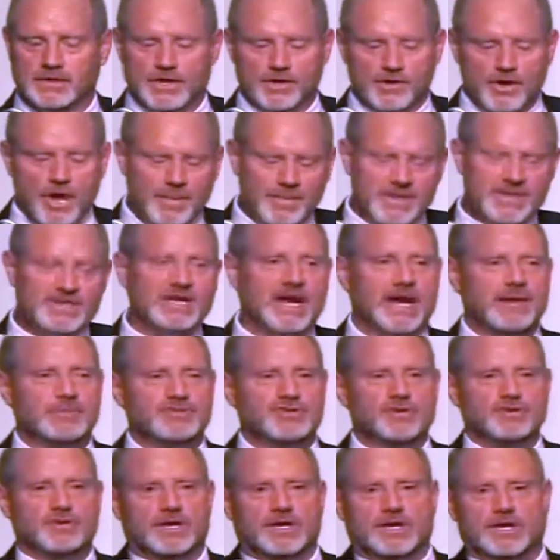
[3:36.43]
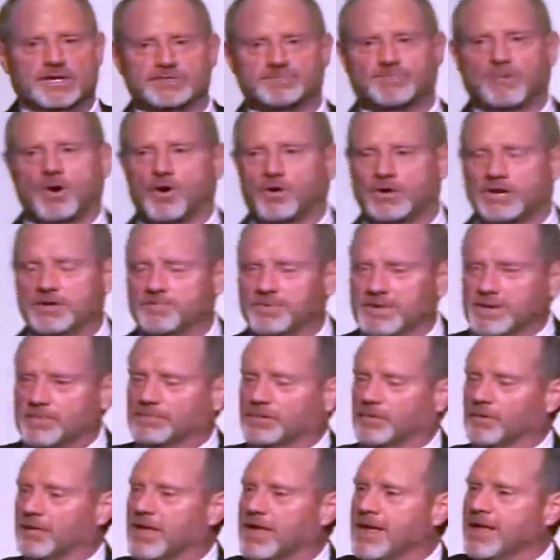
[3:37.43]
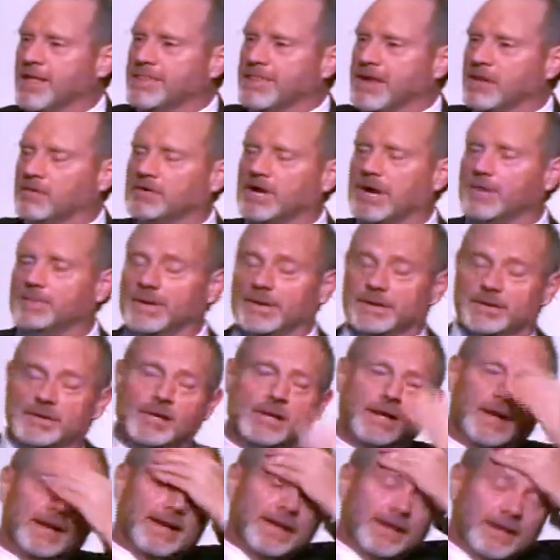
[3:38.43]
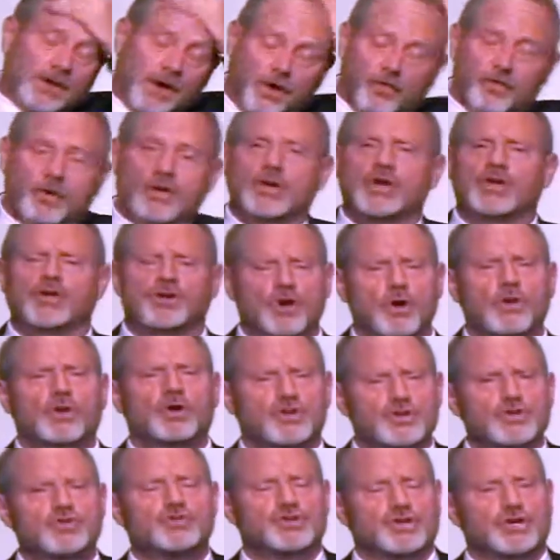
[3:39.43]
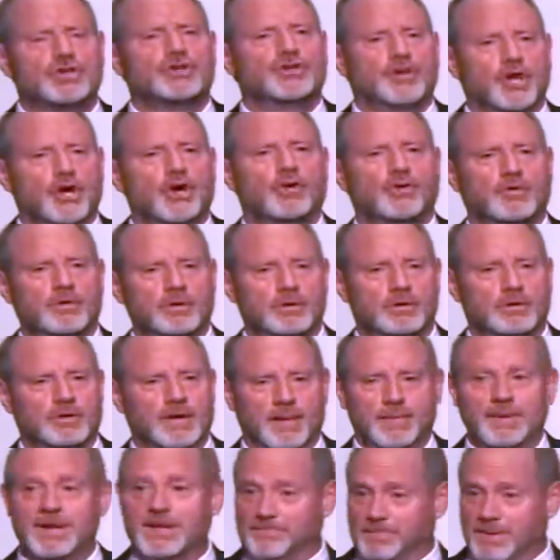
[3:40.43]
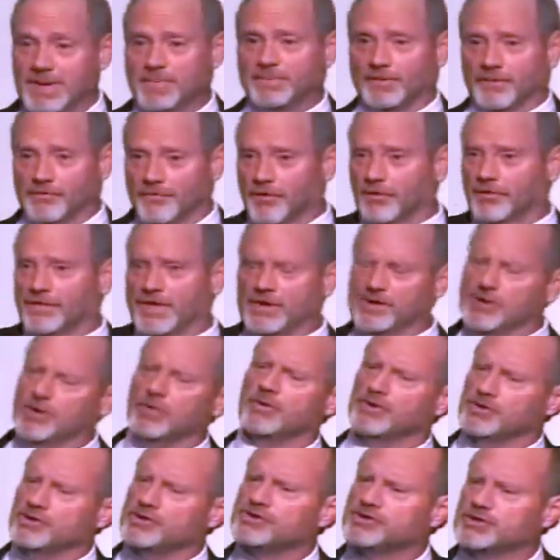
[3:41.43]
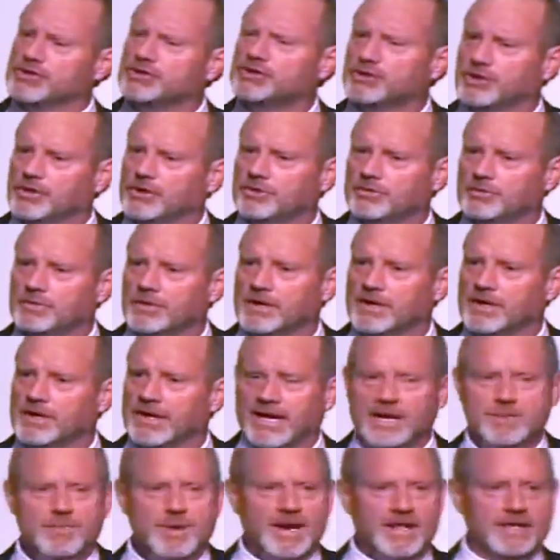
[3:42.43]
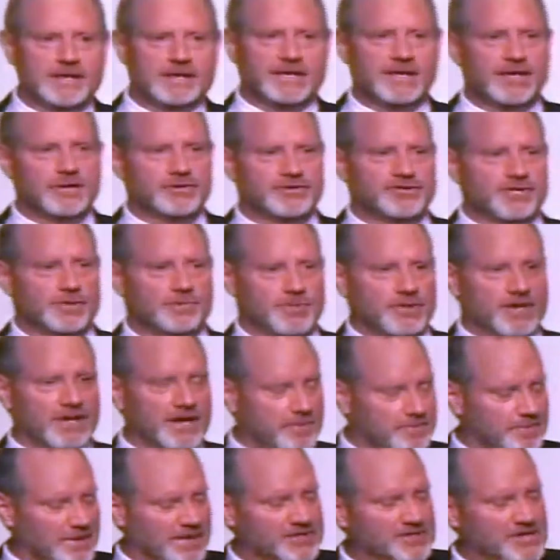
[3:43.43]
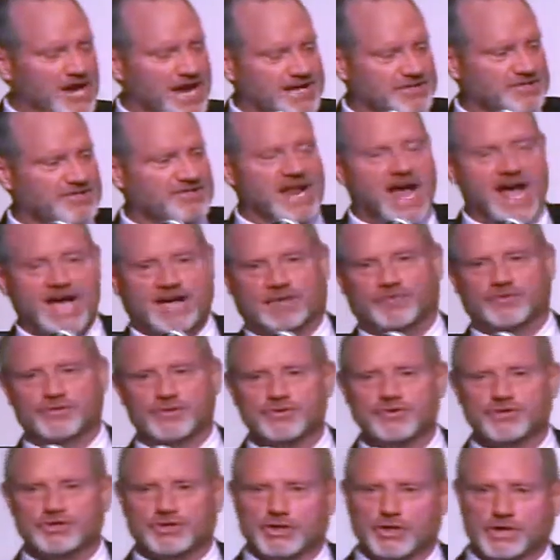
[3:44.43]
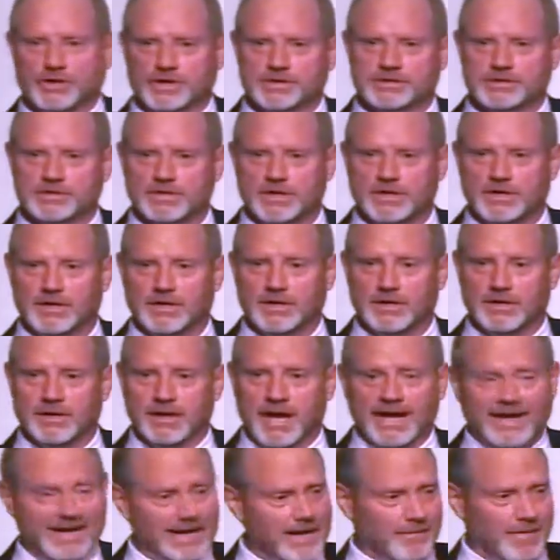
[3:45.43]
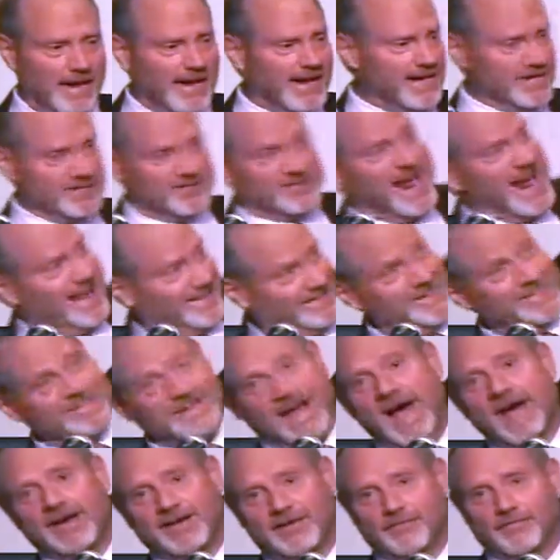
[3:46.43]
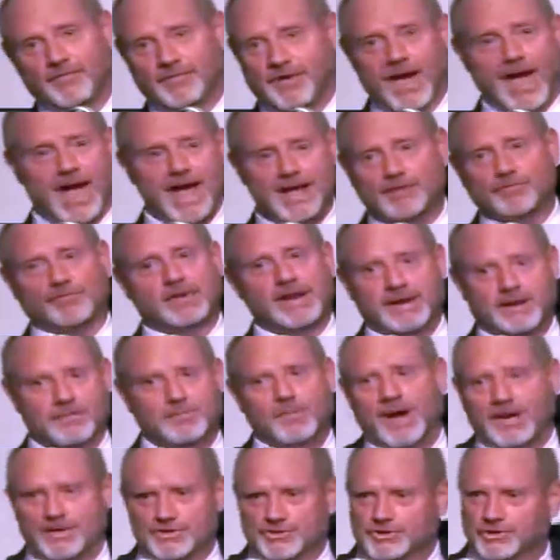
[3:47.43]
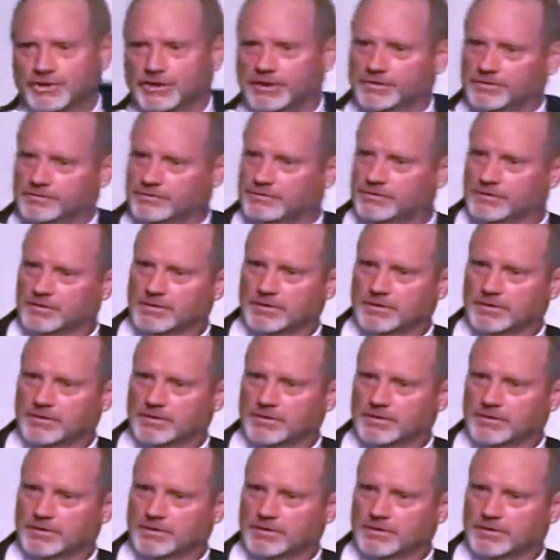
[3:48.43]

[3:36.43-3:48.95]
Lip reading: You know how many times you get as party people, they'll come in and they go, you know what you should do? How many people have heard that? You know what you should do? Anybody in leadership, you get a big giant stack of you shoulds. I got a stack this high of I created my shoulds.